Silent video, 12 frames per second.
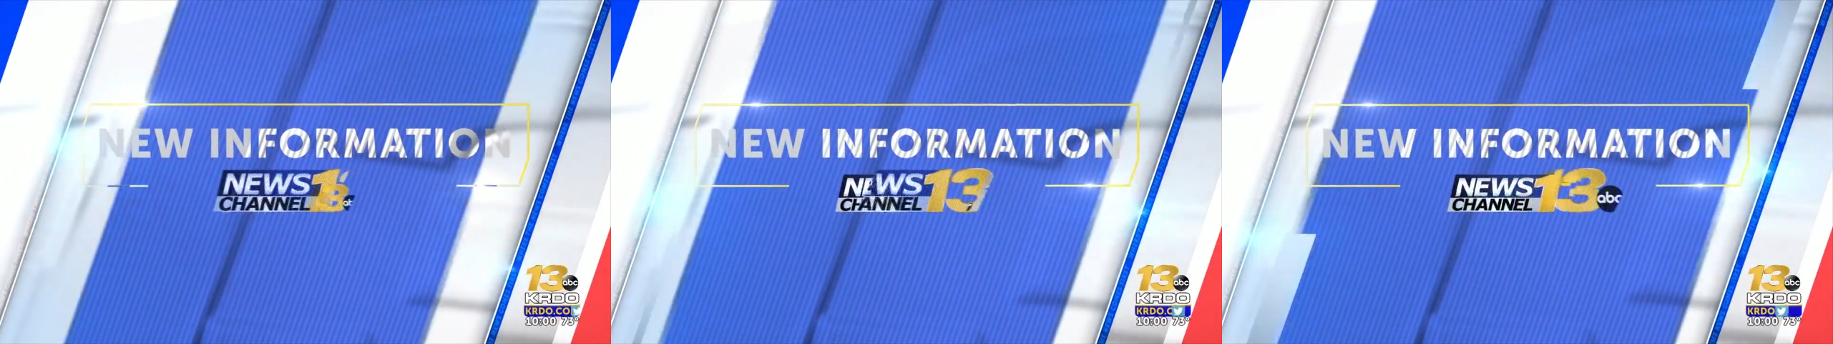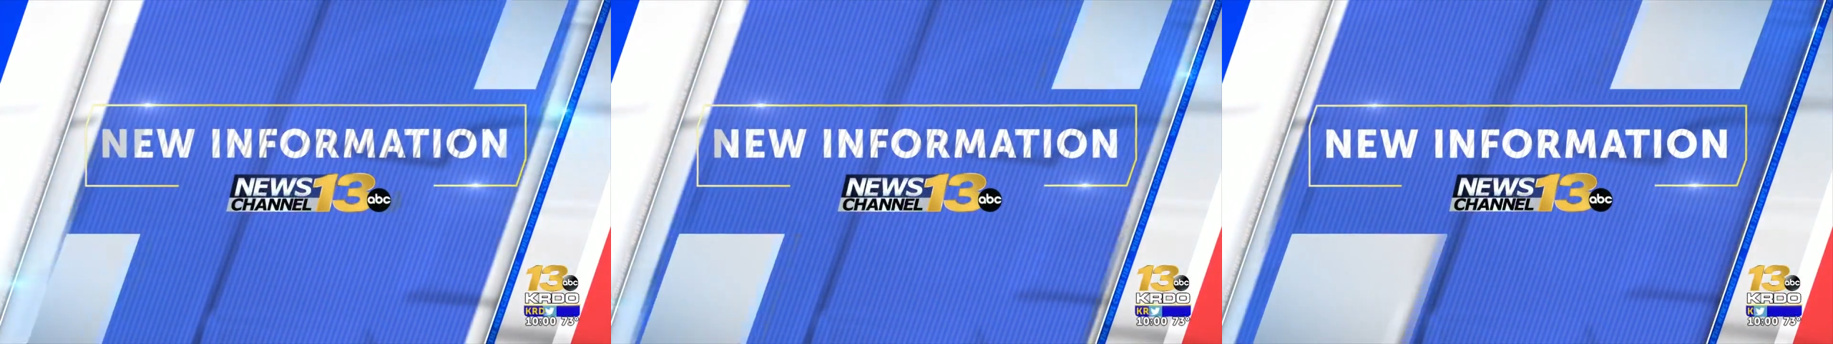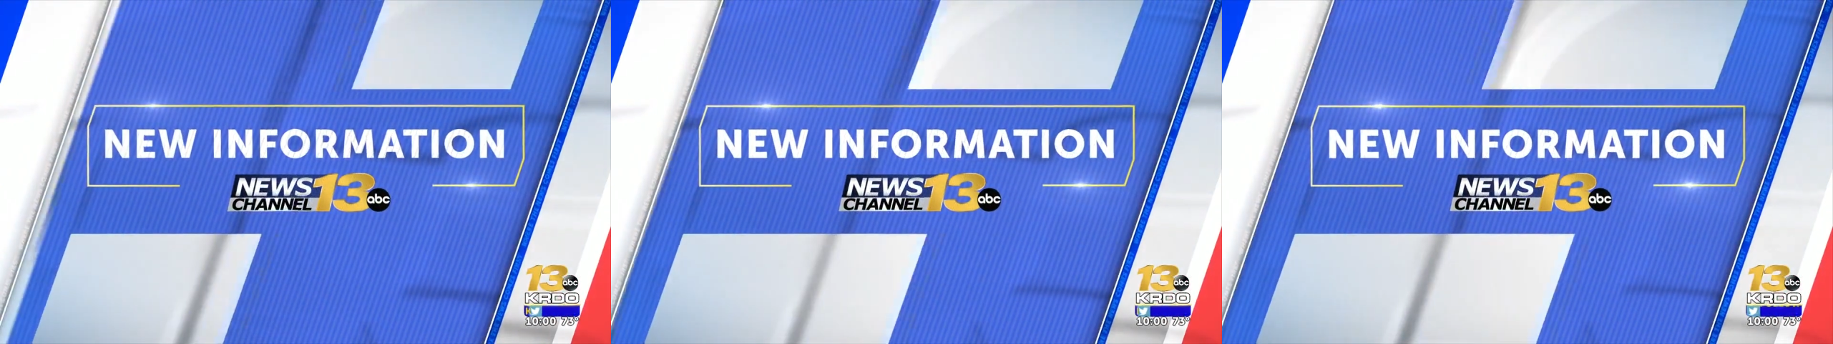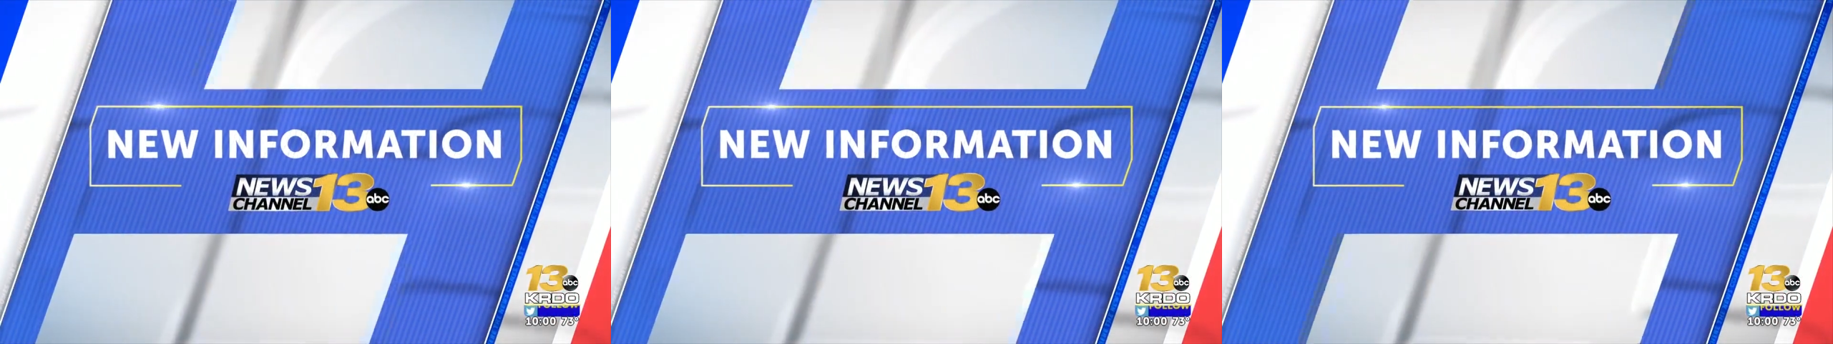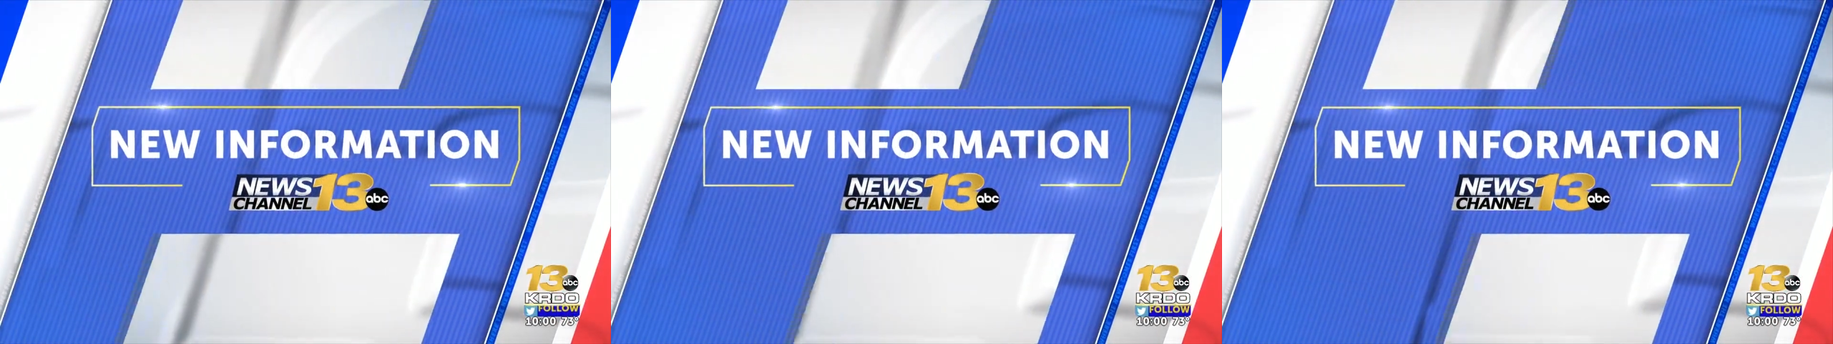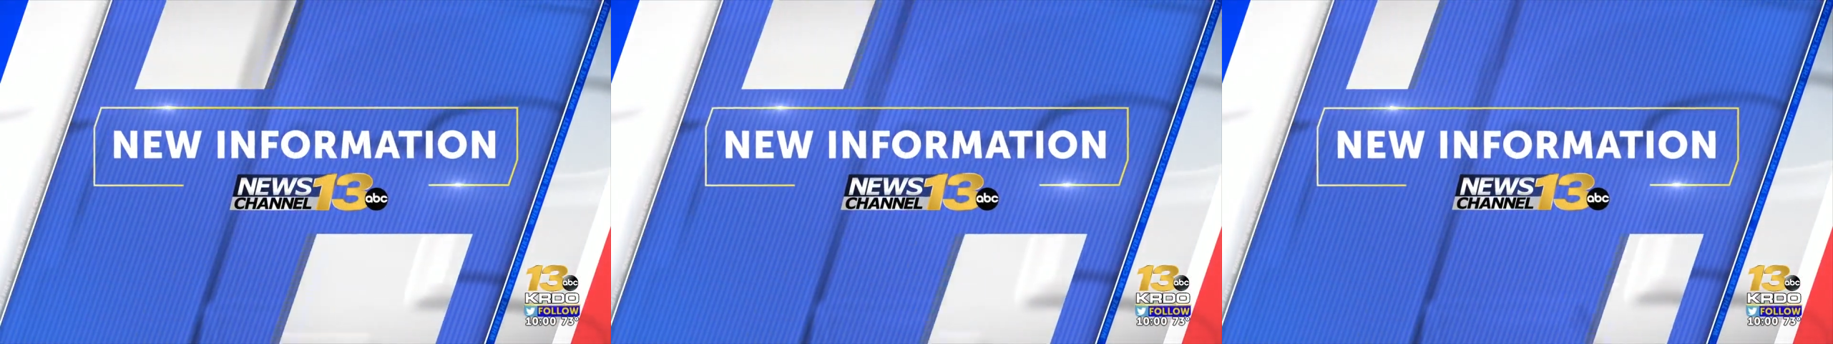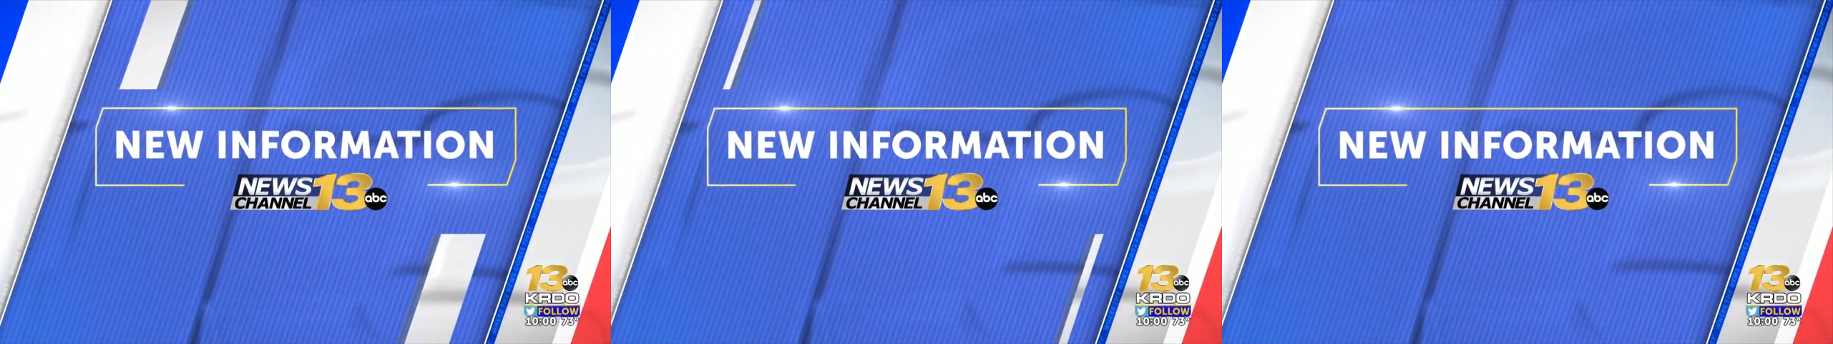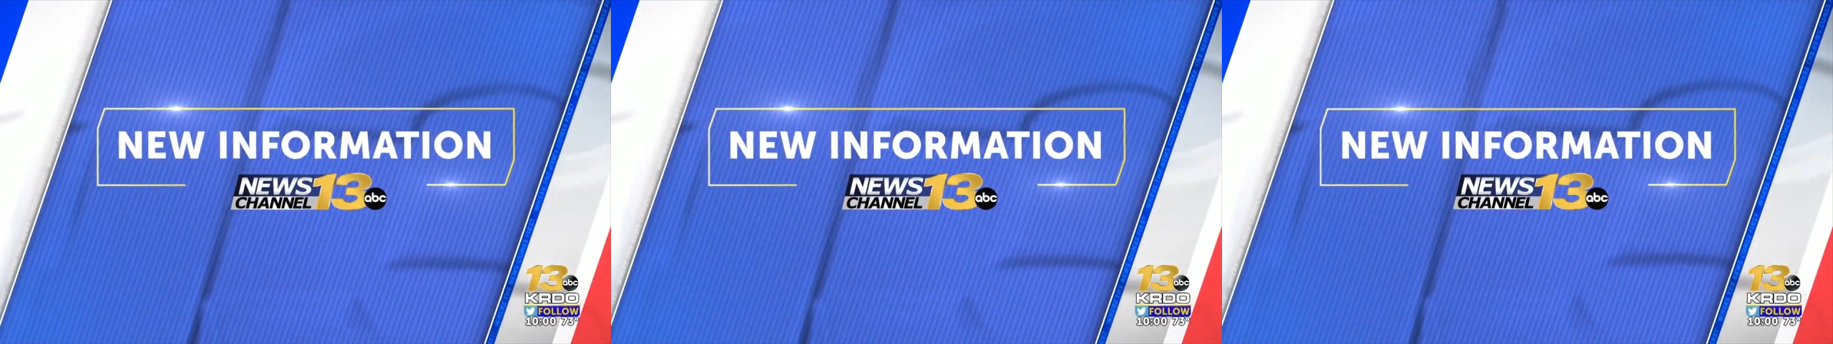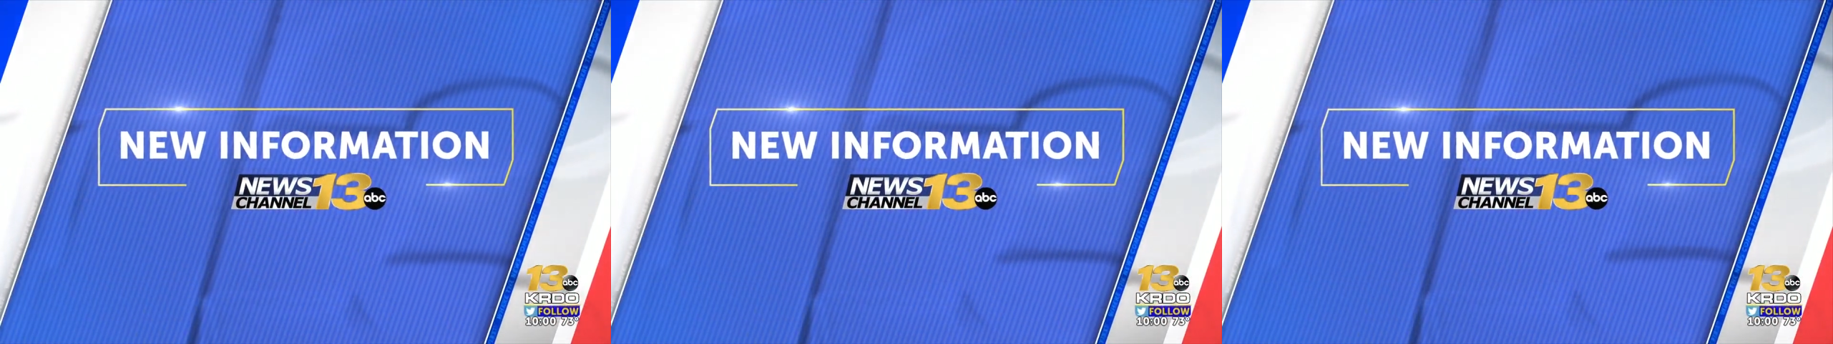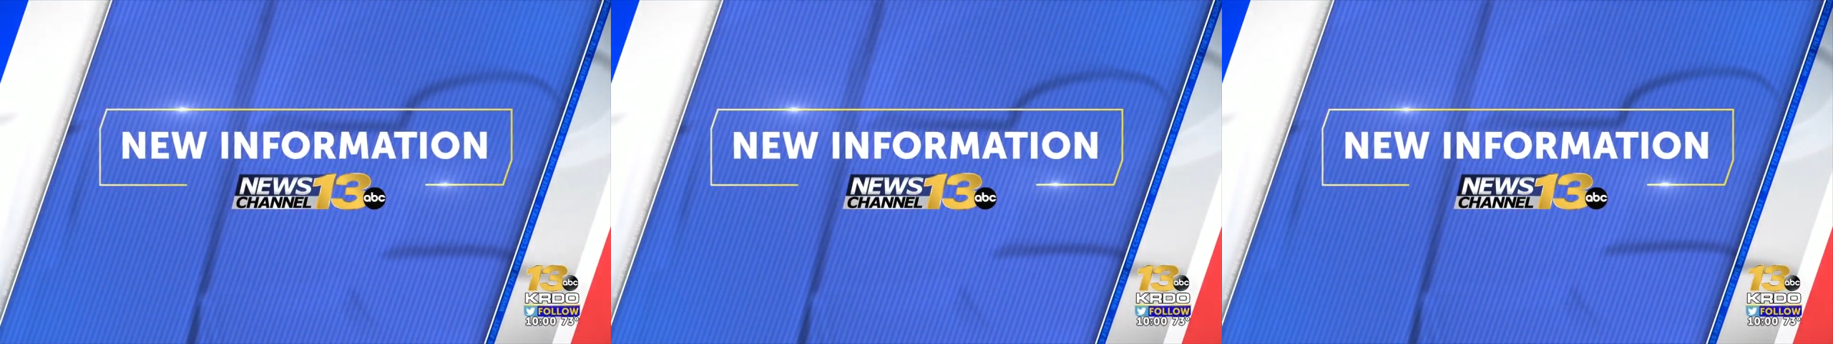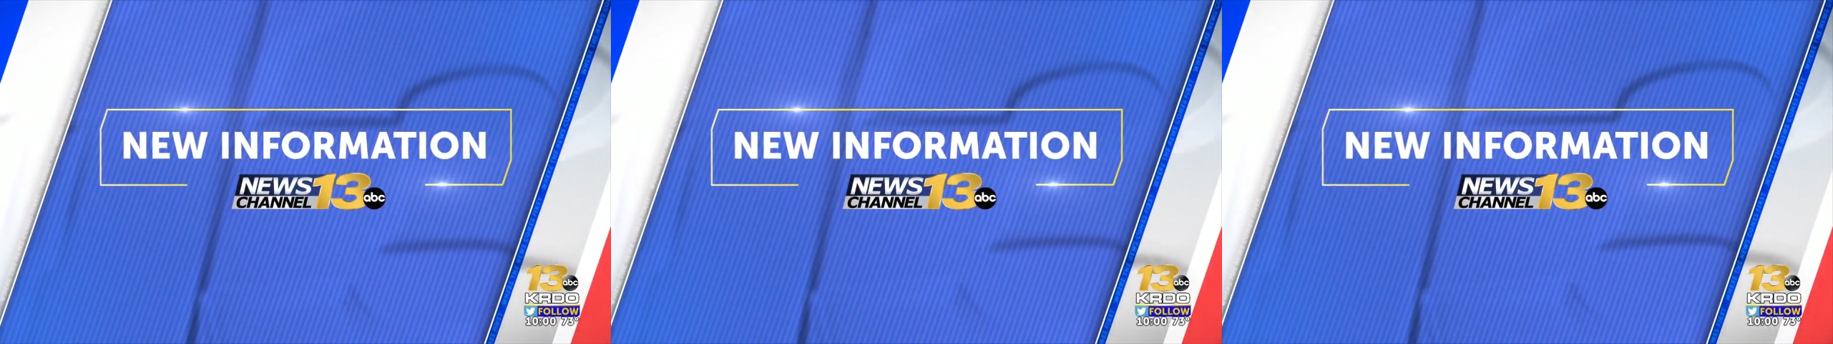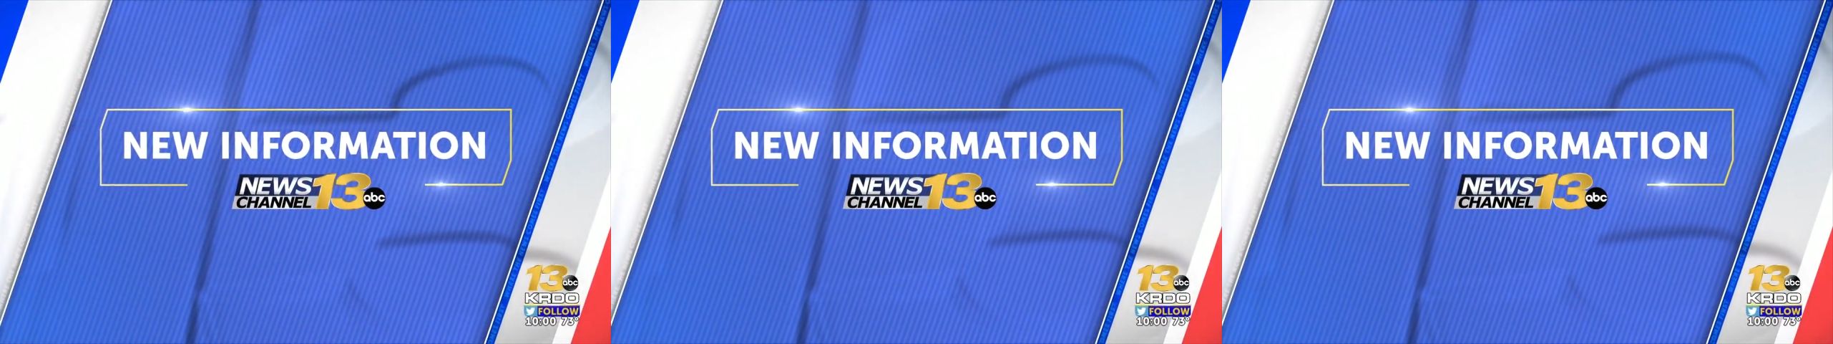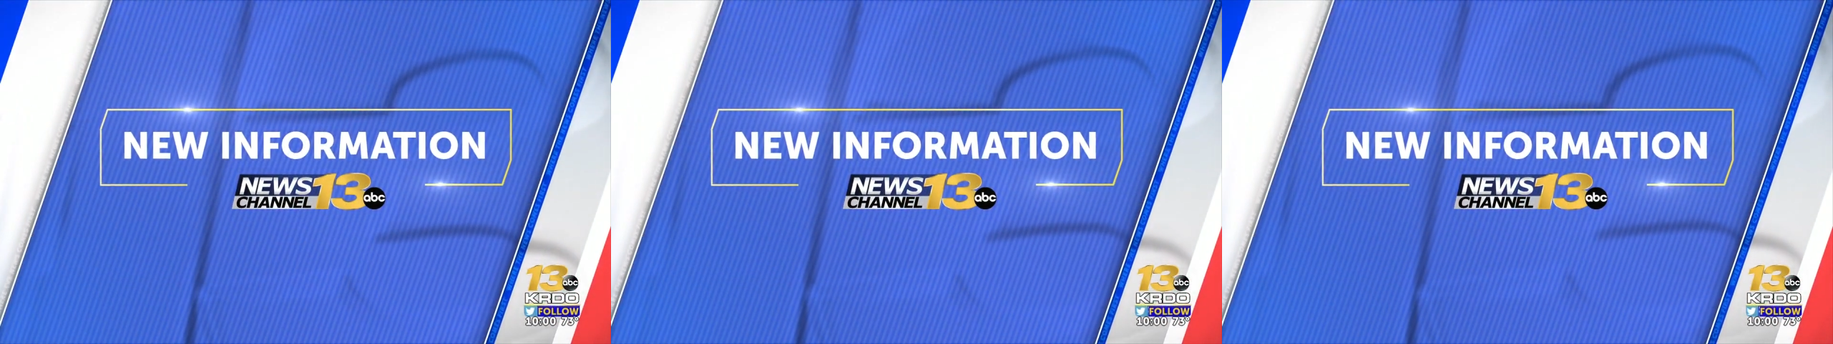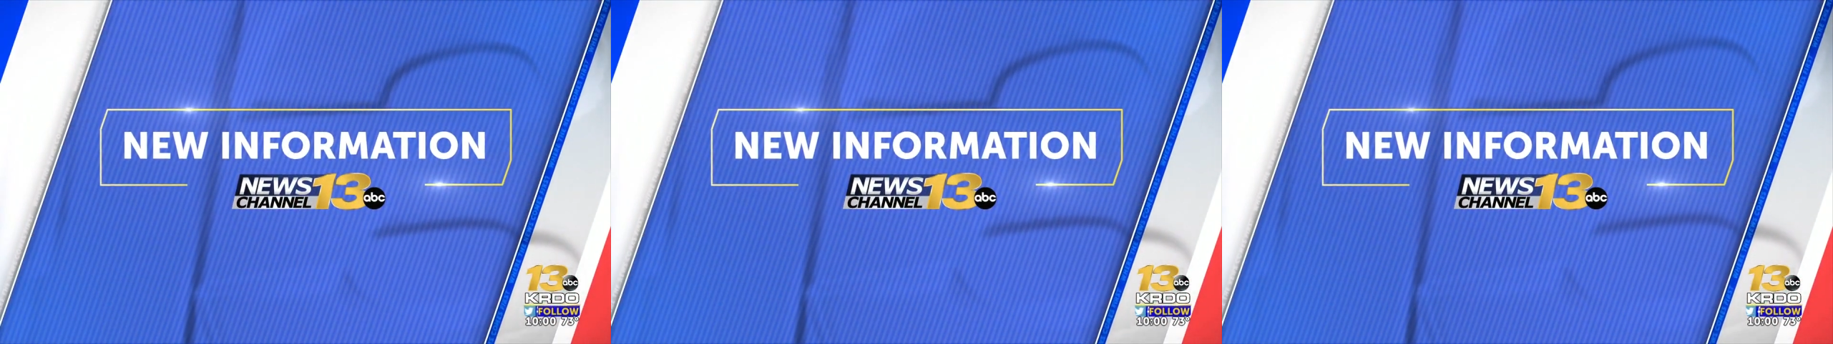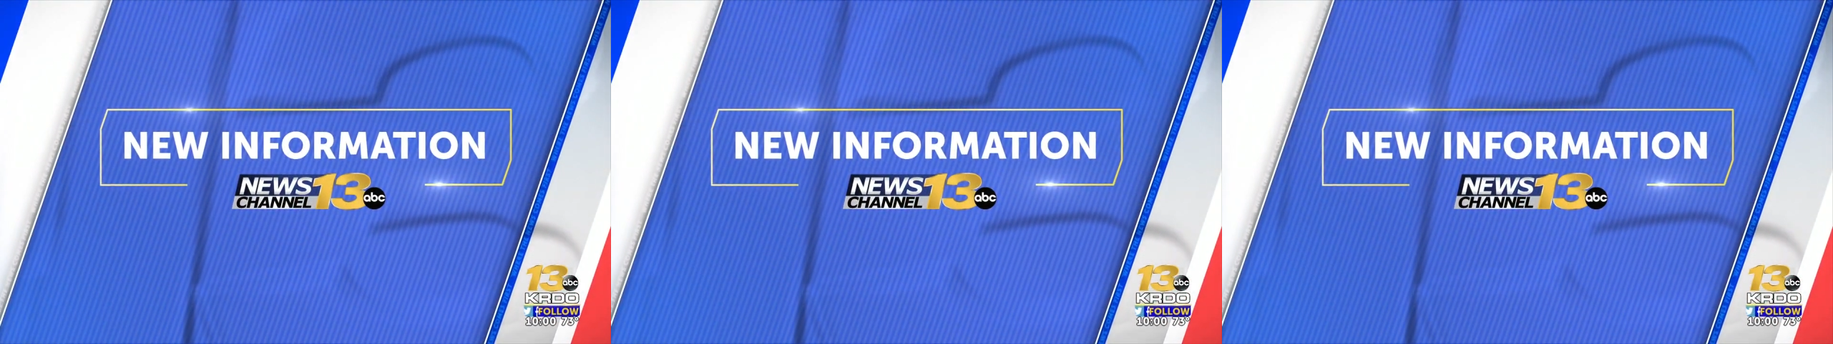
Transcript: [unreadable: no face in view]